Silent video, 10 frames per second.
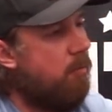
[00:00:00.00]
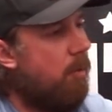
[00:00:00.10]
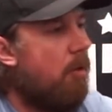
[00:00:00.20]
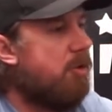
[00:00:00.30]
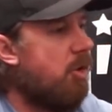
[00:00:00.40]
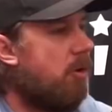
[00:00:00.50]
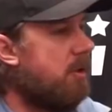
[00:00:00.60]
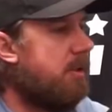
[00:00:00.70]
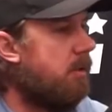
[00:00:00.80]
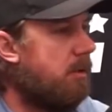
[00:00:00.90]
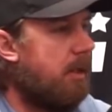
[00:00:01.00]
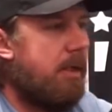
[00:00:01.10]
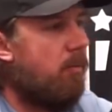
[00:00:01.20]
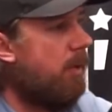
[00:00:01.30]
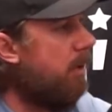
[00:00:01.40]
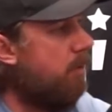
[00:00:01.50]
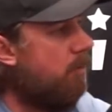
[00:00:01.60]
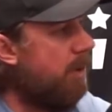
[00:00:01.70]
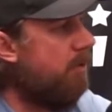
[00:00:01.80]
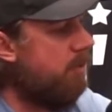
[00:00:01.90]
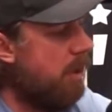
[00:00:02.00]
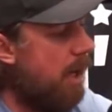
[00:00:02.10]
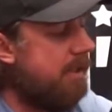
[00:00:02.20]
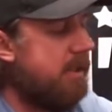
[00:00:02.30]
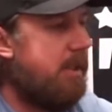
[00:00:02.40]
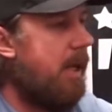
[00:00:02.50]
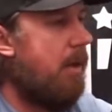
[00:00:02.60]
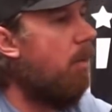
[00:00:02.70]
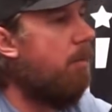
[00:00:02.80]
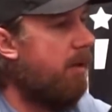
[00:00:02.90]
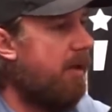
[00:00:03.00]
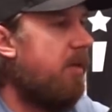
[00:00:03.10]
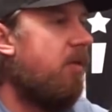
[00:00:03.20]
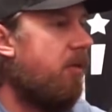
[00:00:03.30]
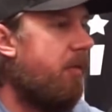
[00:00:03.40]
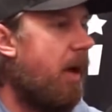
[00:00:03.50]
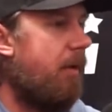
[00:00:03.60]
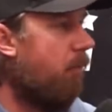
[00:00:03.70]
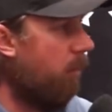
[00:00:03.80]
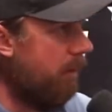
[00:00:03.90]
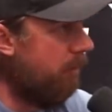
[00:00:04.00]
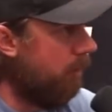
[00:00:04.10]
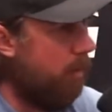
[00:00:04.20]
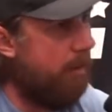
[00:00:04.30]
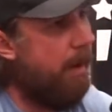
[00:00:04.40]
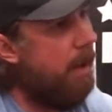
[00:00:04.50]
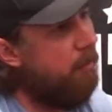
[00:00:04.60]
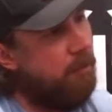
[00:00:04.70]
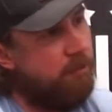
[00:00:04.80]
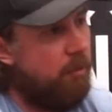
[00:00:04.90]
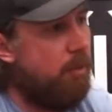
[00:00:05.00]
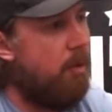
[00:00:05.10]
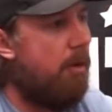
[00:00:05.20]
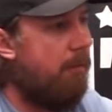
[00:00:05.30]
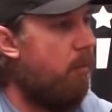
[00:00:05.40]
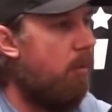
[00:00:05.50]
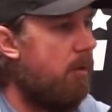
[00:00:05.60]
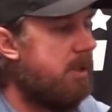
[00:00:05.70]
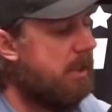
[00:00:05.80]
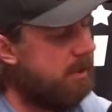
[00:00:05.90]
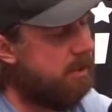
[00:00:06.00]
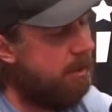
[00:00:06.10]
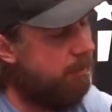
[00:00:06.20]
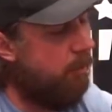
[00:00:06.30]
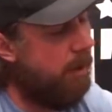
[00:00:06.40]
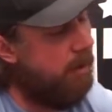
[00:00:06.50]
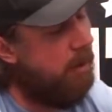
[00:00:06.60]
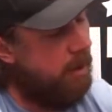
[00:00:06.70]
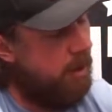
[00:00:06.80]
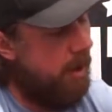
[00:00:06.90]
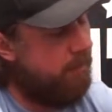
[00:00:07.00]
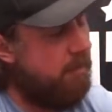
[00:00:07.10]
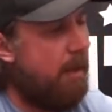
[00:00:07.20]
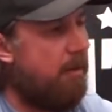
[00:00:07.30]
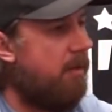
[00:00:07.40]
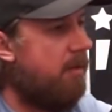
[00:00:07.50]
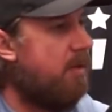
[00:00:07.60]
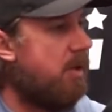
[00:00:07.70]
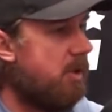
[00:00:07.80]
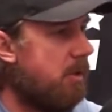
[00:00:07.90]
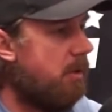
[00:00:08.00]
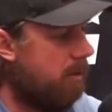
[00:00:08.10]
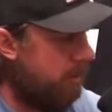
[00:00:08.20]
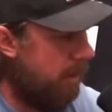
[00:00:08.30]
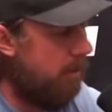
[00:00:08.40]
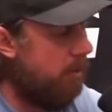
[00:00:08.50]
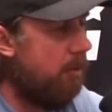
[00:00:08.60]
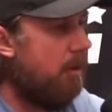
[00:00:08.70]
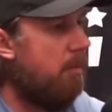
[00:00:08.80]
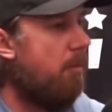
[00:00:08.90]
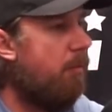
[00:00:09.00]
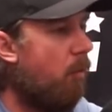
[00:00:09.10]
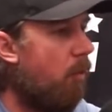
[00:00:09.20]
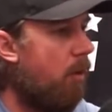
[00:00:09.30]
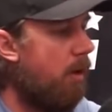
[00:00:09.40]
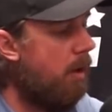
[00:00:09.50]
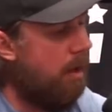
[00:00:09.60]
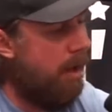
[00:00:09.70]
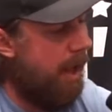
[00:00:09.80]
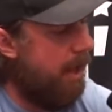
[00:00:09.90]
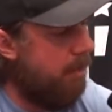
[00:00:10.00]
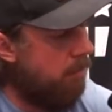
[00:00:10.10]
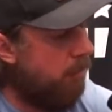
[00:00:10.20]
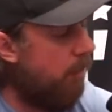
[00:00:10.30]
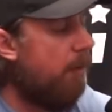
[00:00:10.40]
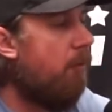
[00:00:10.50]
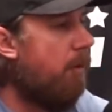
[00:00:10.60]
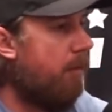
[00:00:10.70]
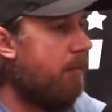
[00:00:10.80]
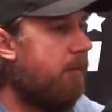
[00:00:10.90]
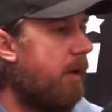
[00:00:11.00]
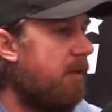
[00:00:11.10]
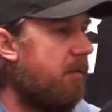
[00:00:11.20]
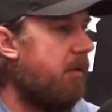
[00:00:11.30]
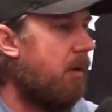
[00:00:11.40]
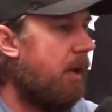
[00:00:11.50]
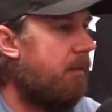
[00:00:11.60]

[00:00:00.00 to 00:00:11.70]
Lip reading: we're all sharks. Like we do not stay in one place and survive. We're either going backwards or we're going forwards. And at some point you have to make the decision that you're going to move forward and move on to a different phase of your life.